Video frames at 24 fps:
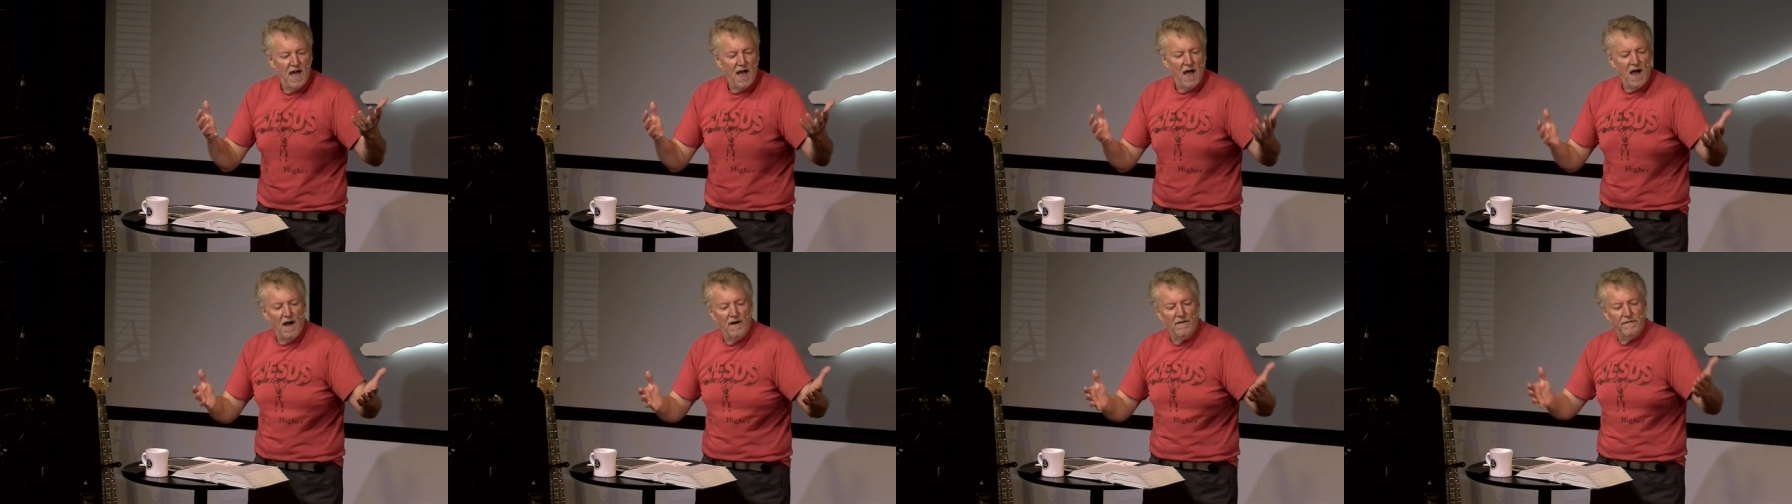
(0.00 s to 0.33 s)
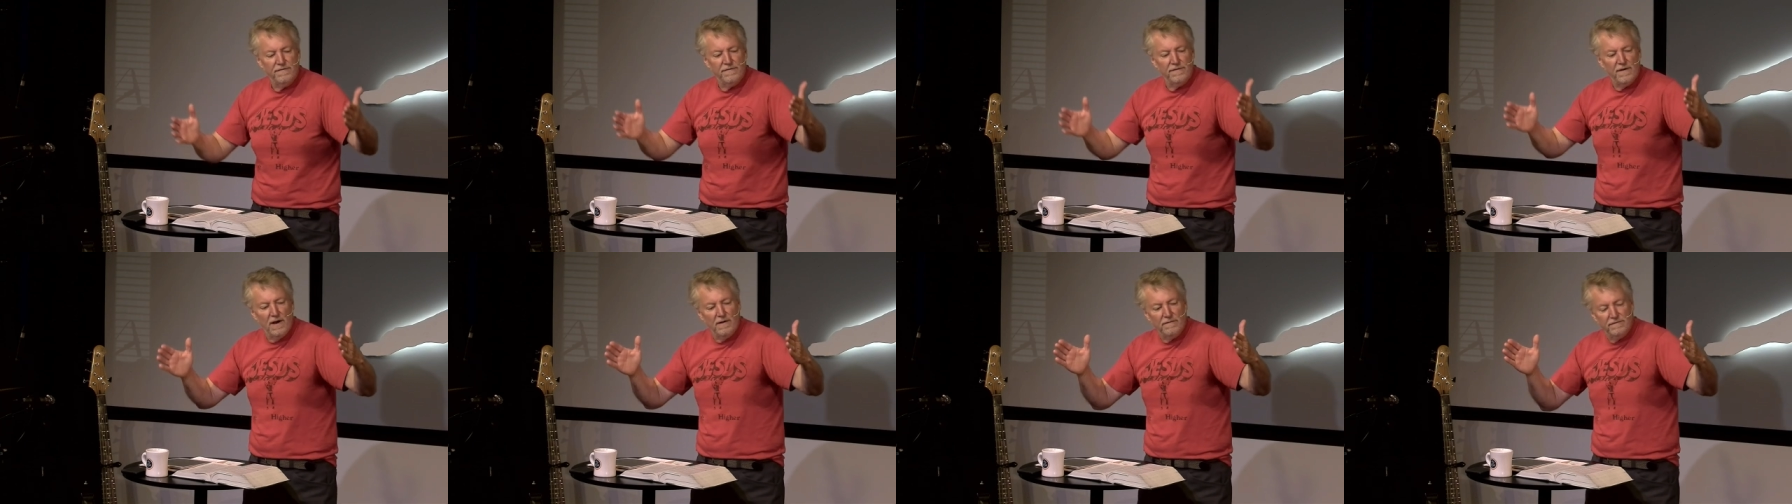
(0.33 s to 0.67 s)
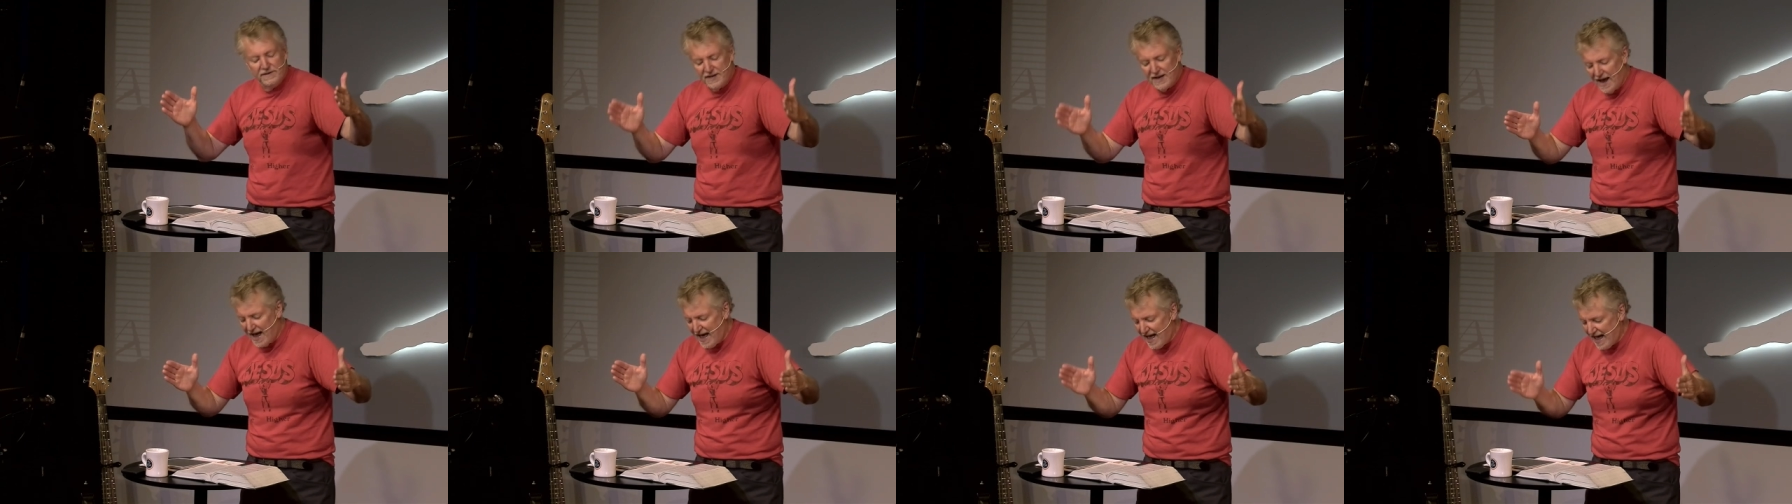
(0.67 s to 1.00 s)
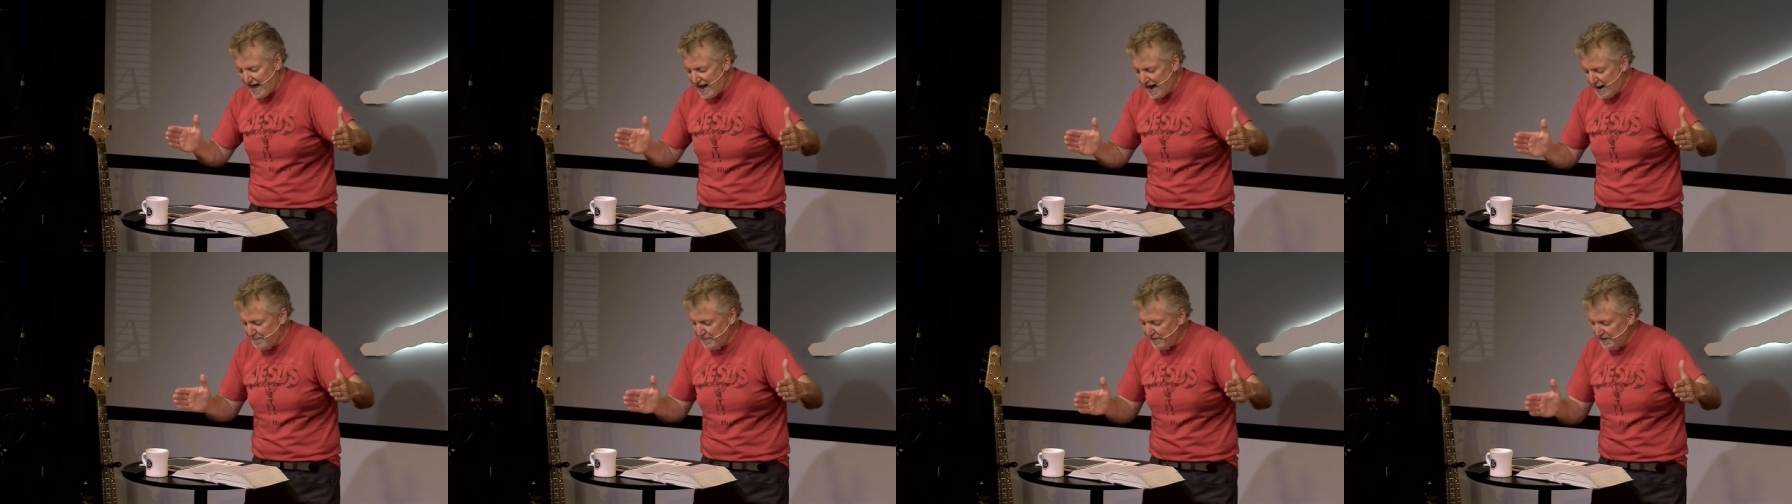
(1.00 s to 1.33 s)
of, of
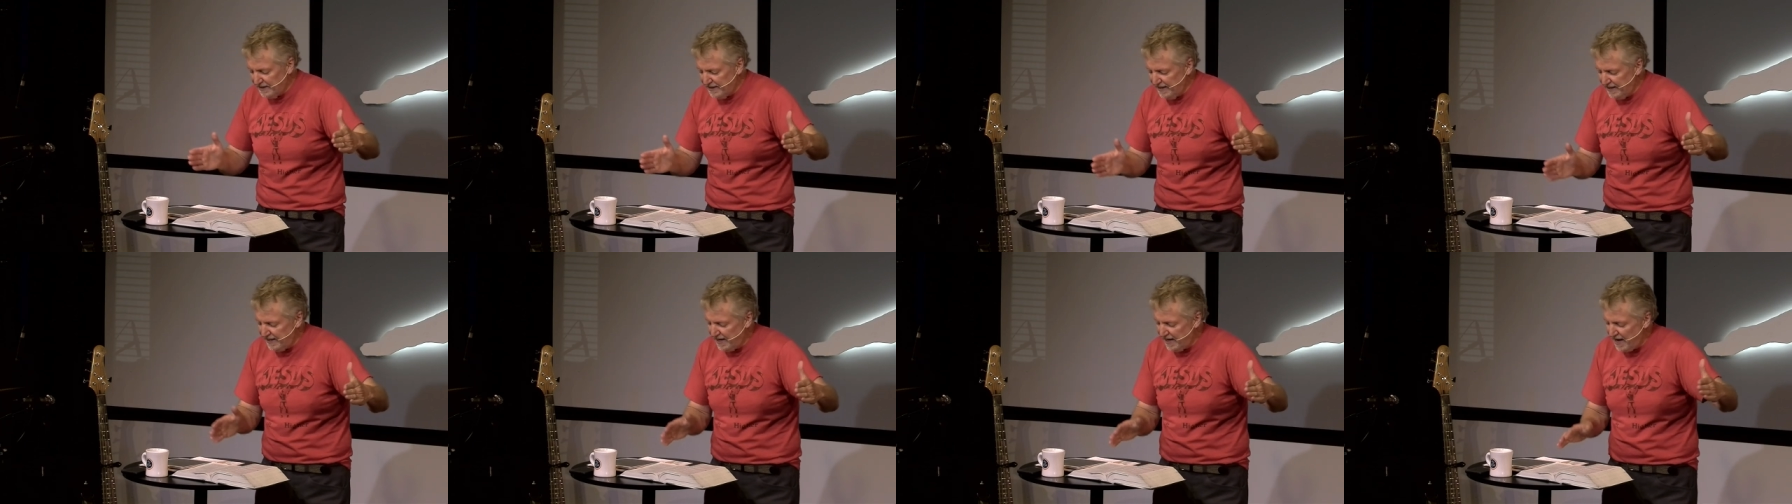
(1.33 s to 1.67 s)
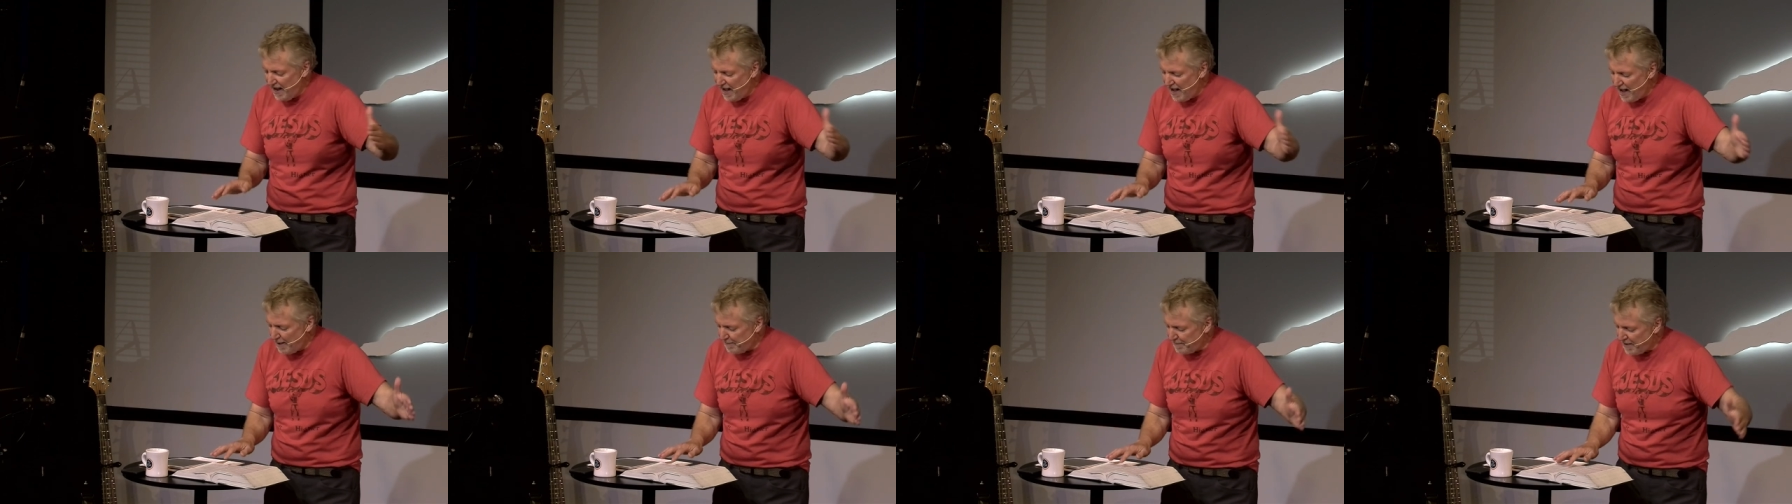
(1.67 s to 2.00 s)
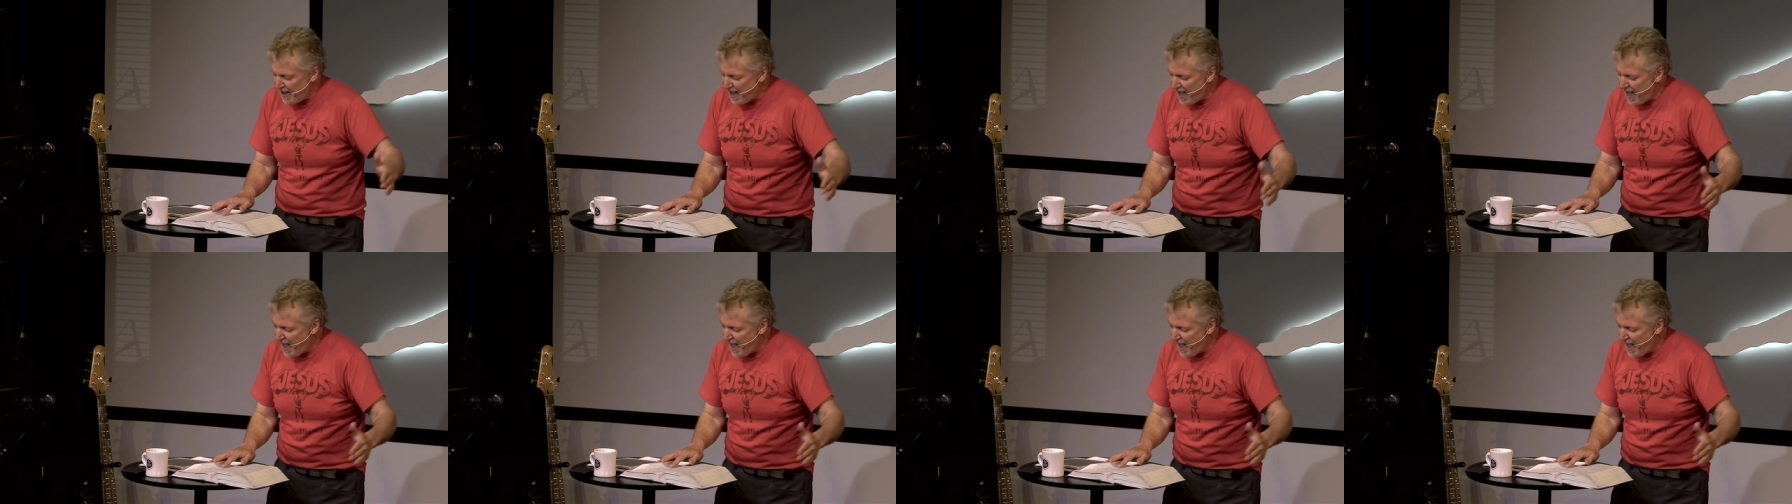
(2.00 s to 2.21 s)
time leading up.